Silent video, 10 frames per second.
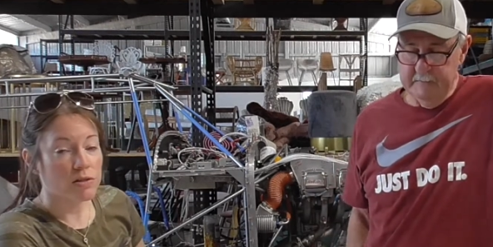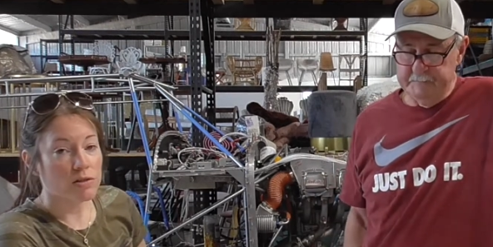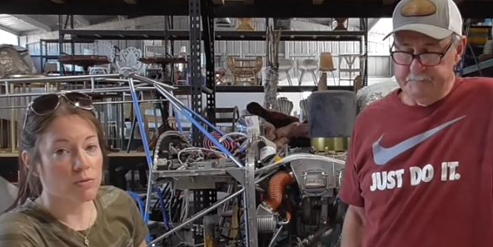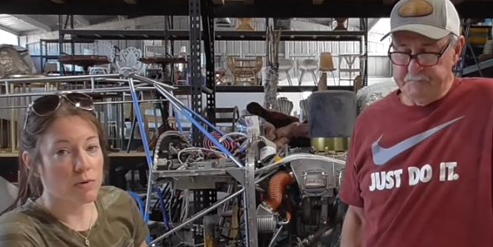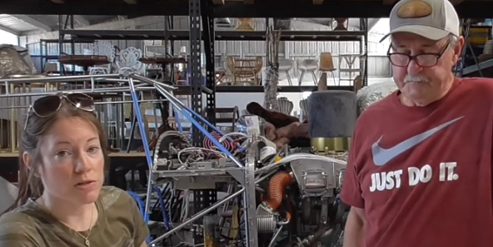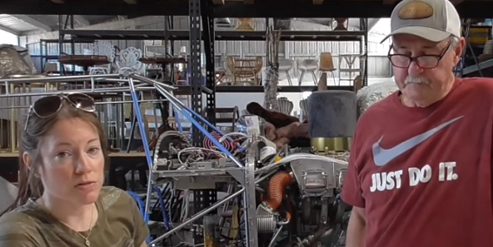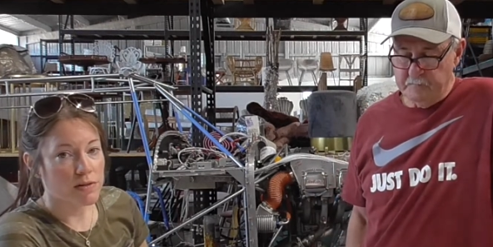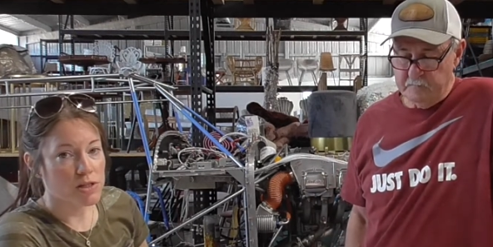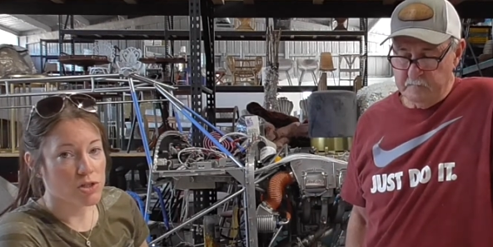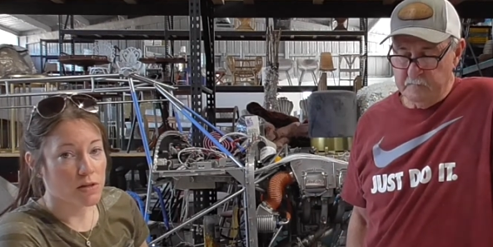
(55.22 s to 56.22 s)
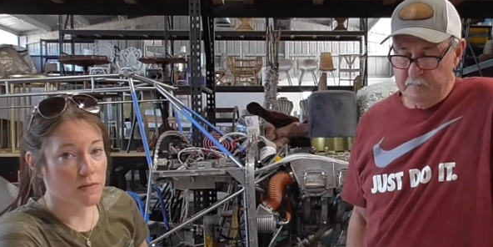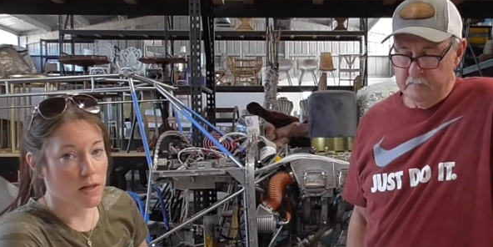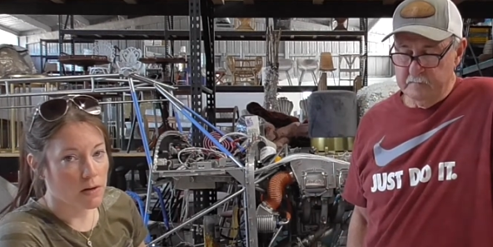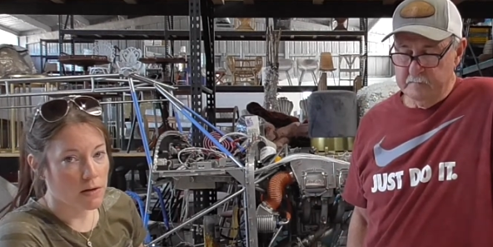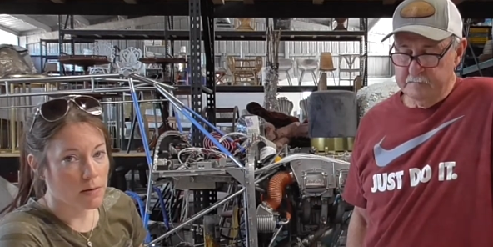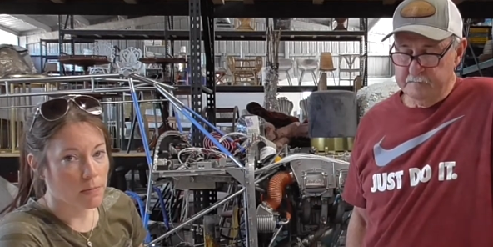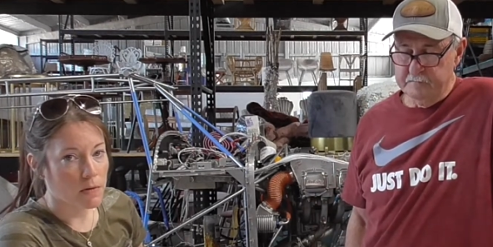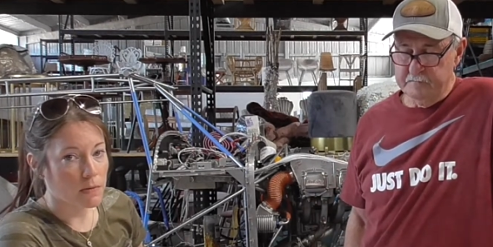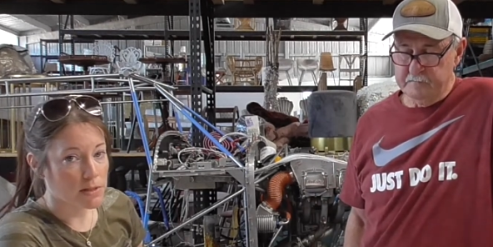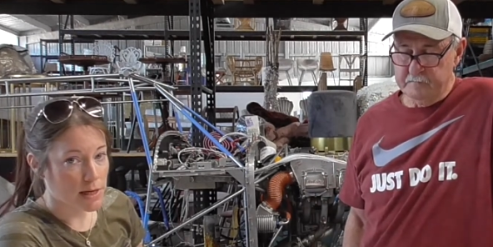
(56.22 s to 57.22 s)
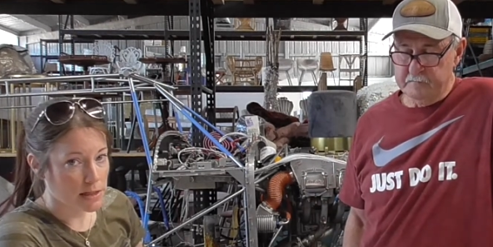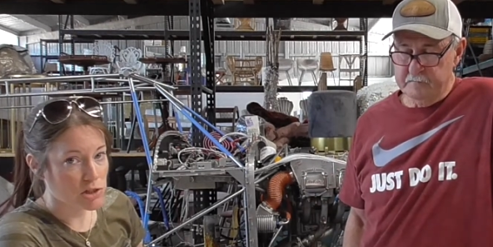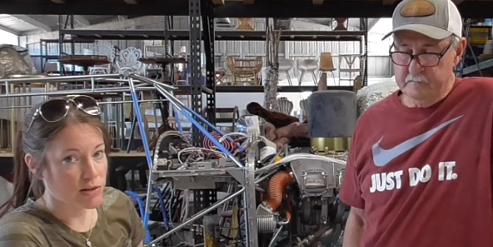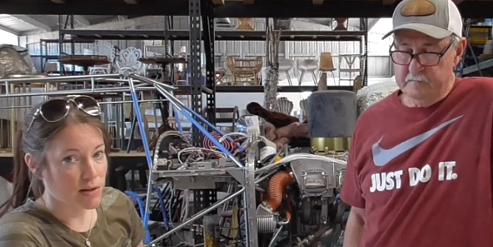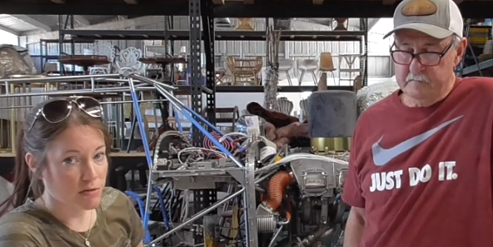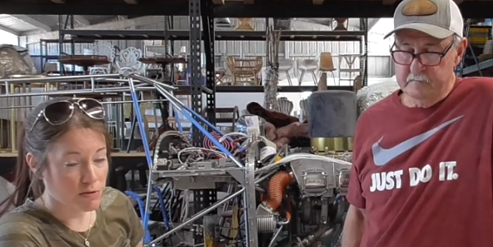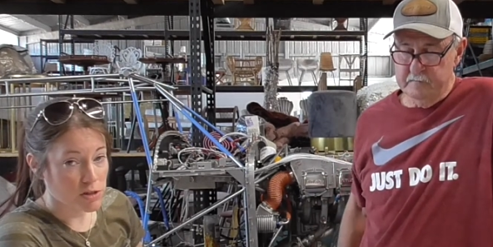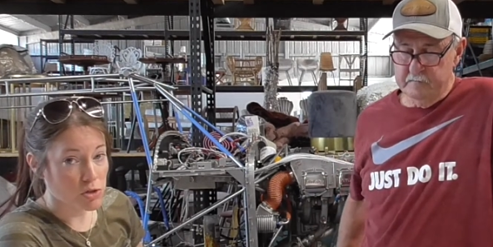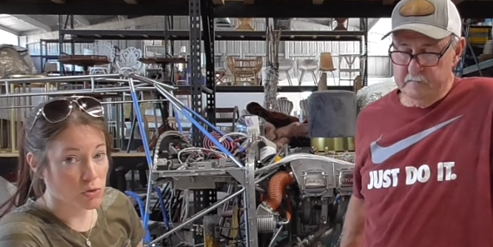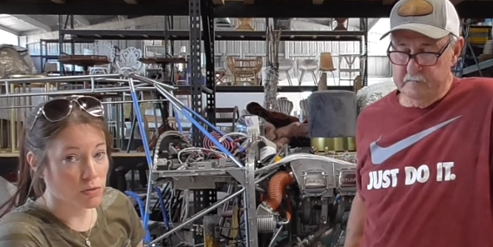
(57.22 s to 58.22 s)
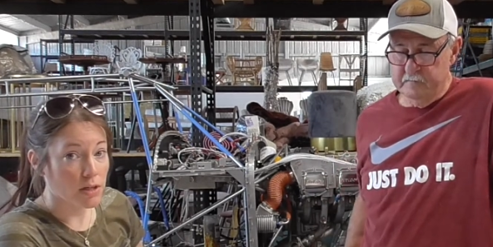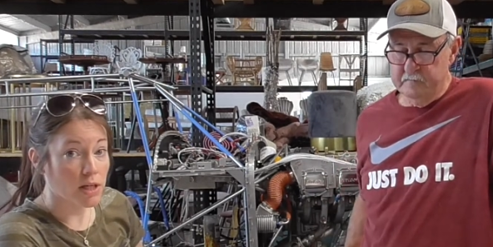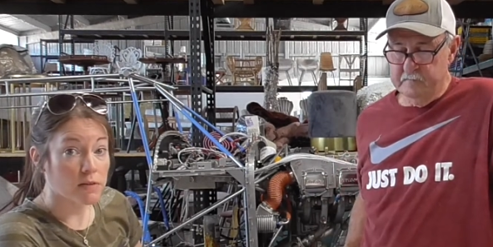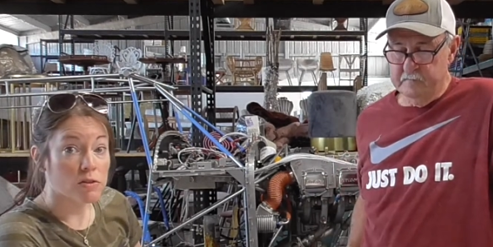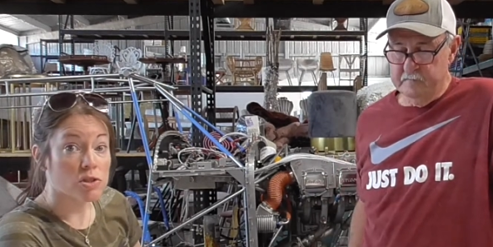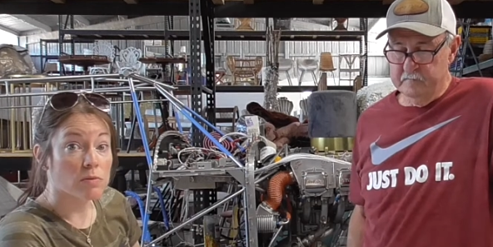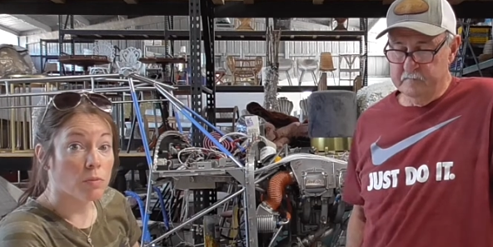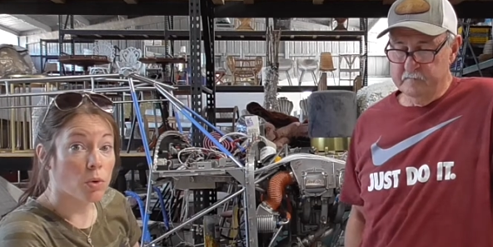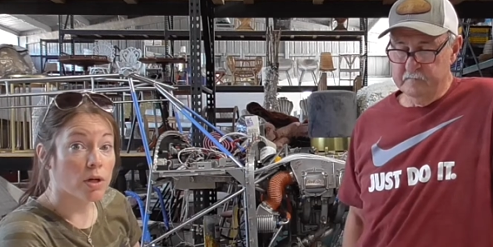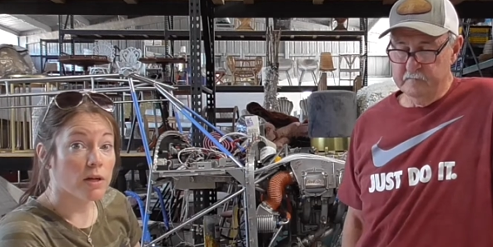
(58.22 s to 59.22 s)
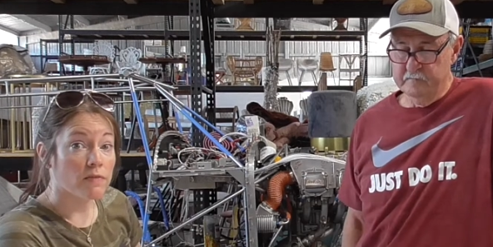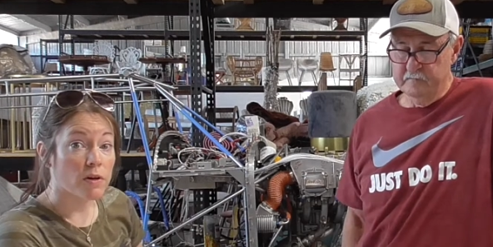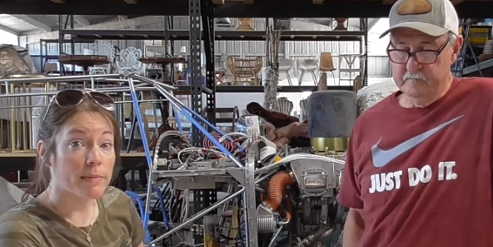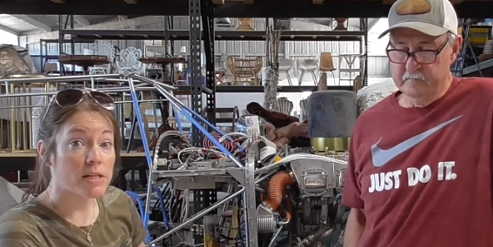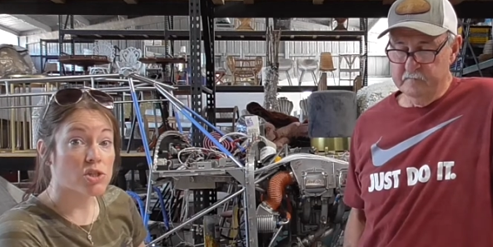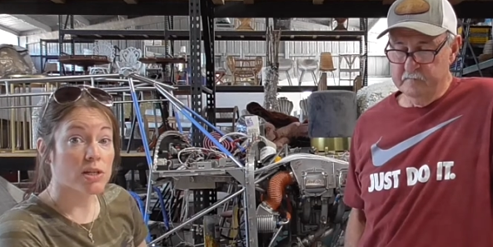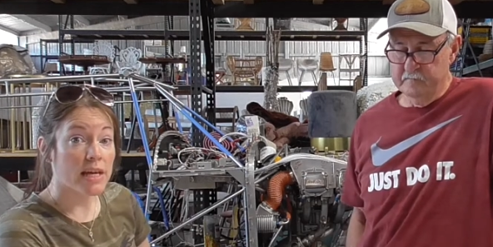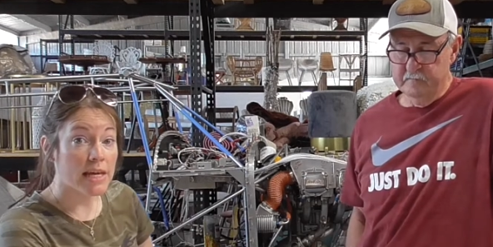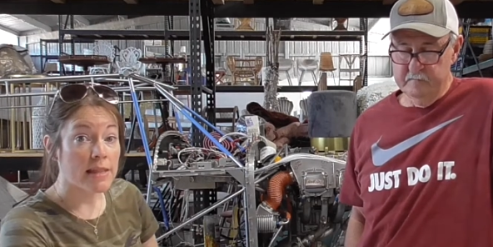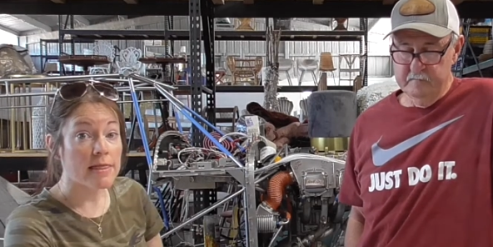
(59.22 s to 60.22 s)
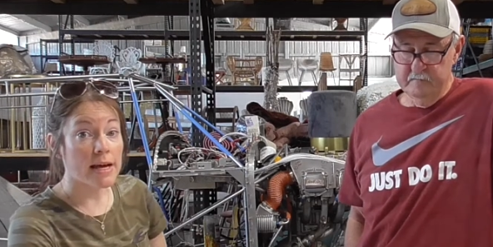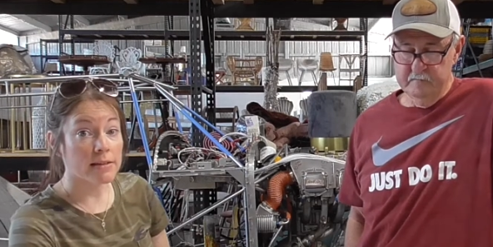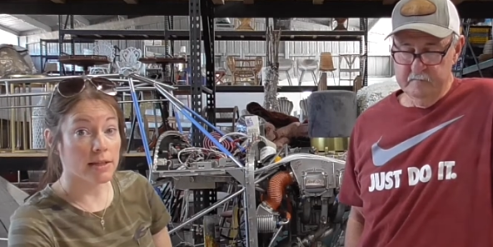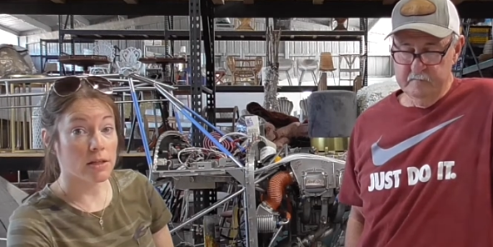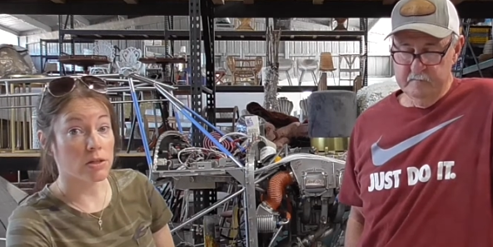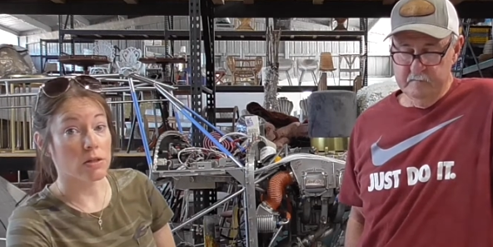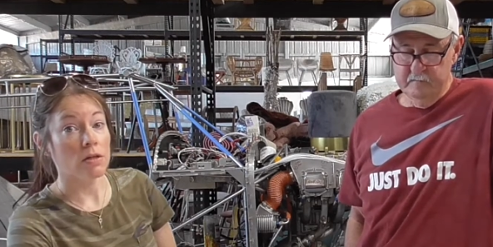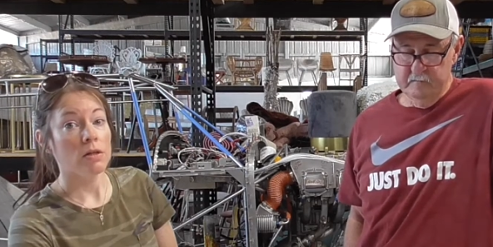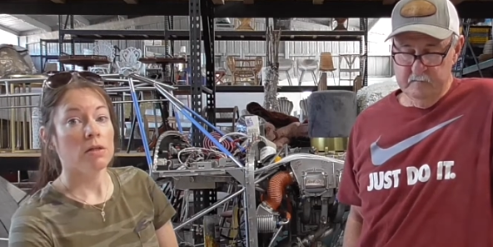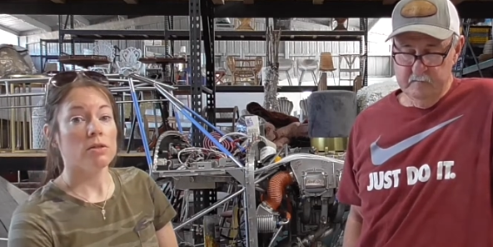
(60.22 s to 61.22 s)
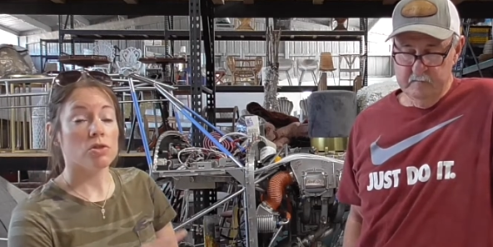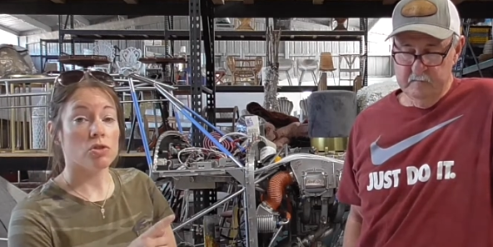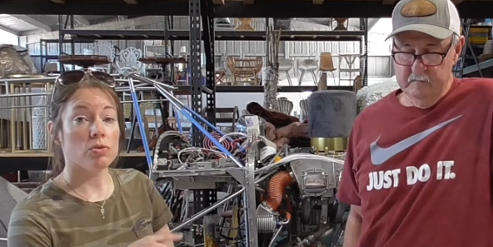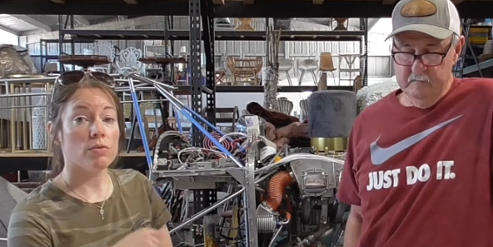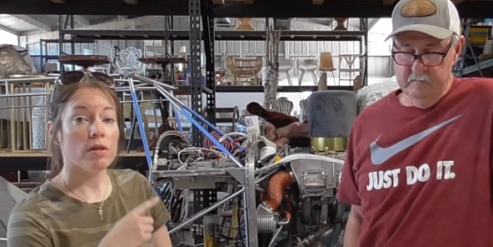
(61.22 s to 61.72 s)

Speaker 1: that the reservation of the N number was actually official, they gave you some more information in that letter to